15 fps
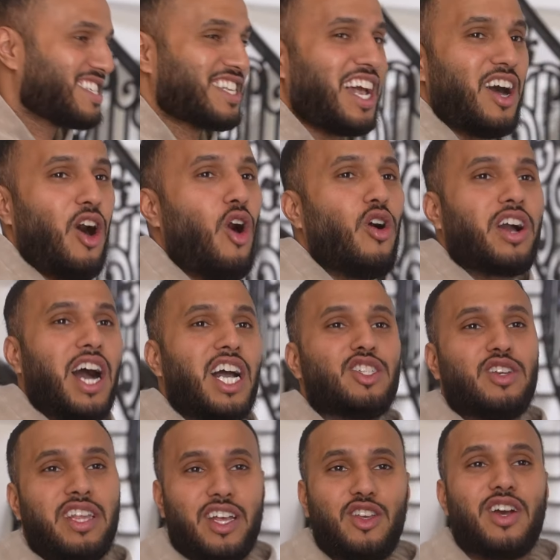this whole
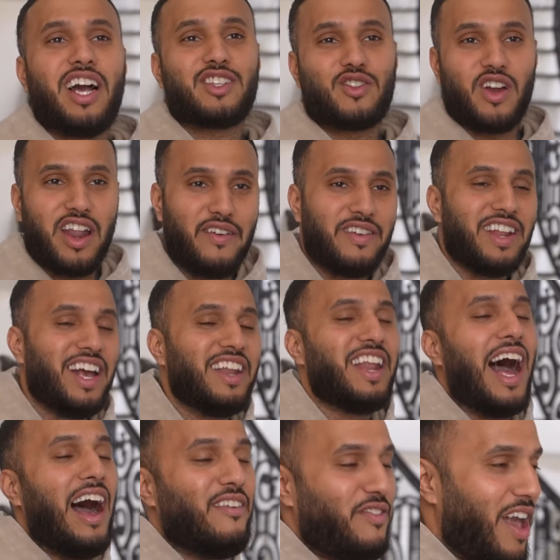country that you guys were living in,
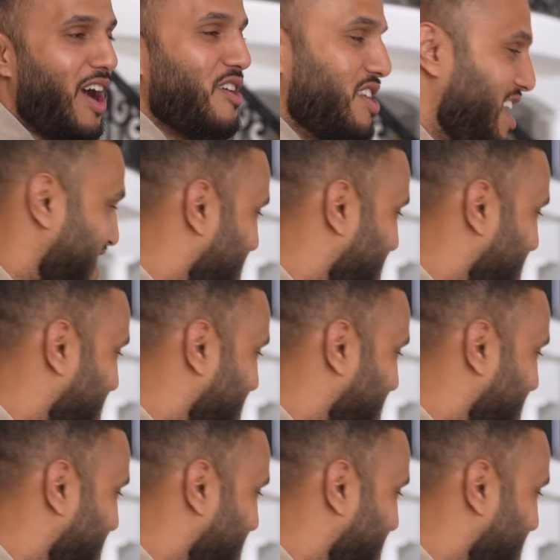I found